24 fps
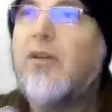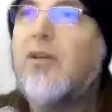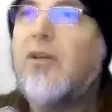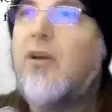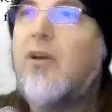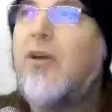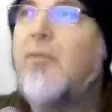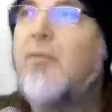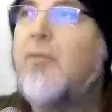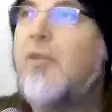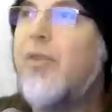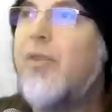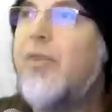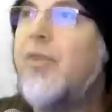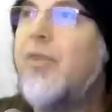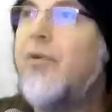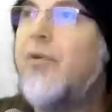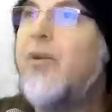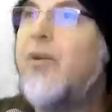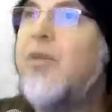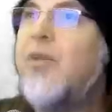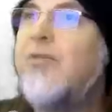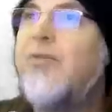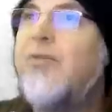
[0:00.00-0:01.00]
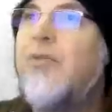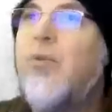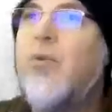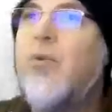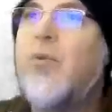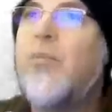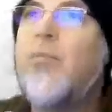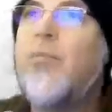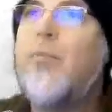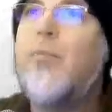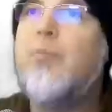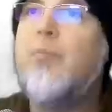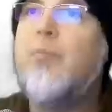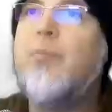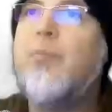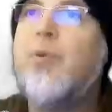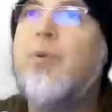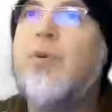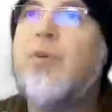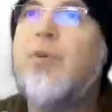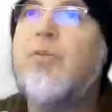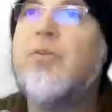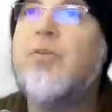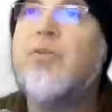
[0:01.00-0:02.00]
of the thirty-four
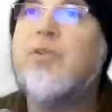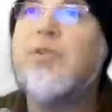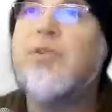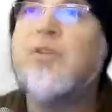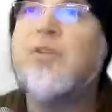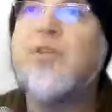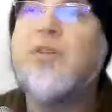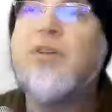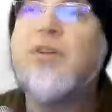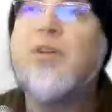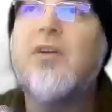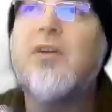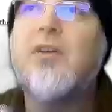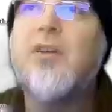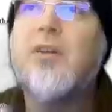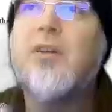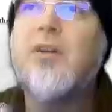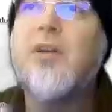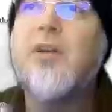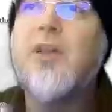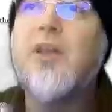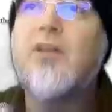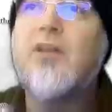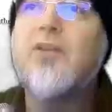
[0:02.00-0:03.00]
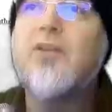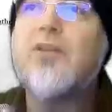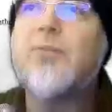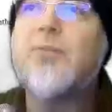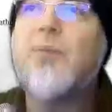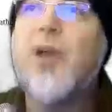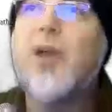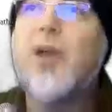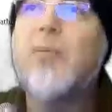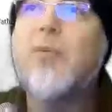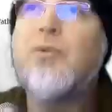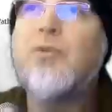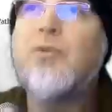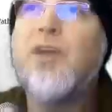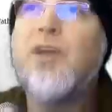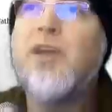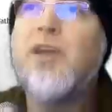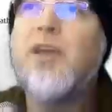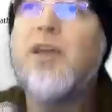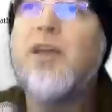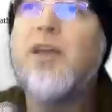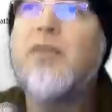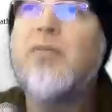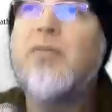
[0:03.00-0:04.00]
books, English Bibles I
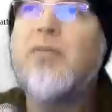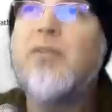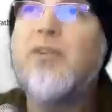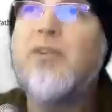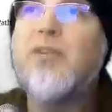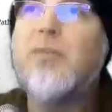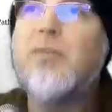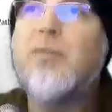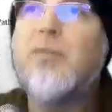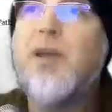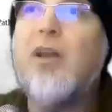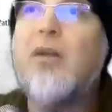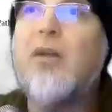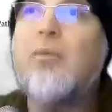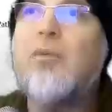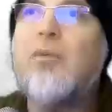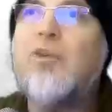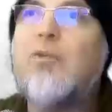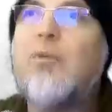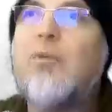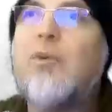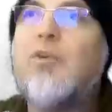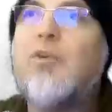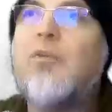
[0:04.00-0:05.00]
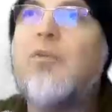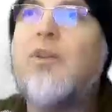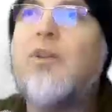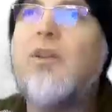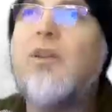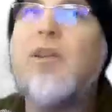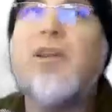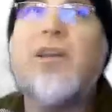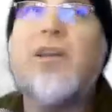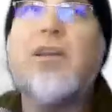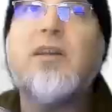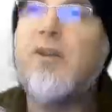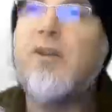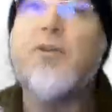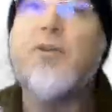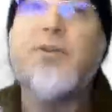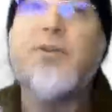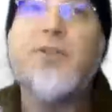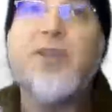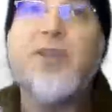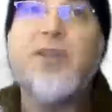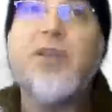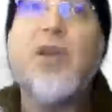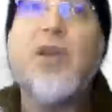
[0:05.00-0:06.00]
have, doesn't matter which one you click, you'll
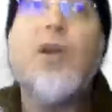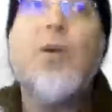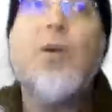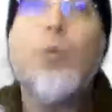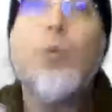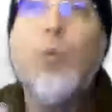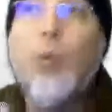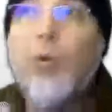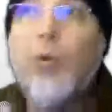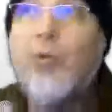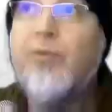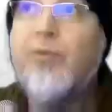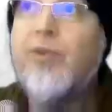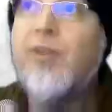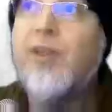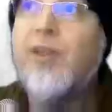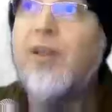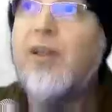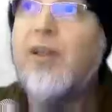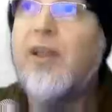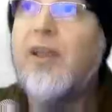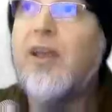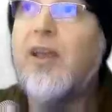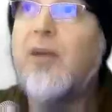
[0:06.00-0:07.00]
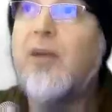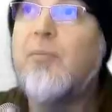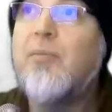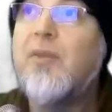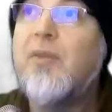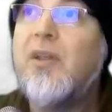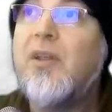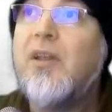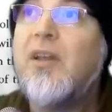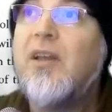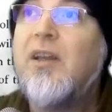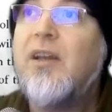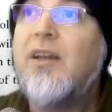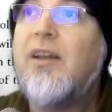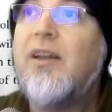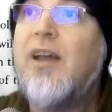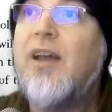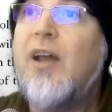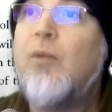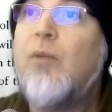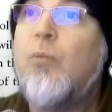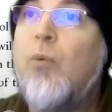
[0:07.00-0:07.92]
see wolf and the lamb. Not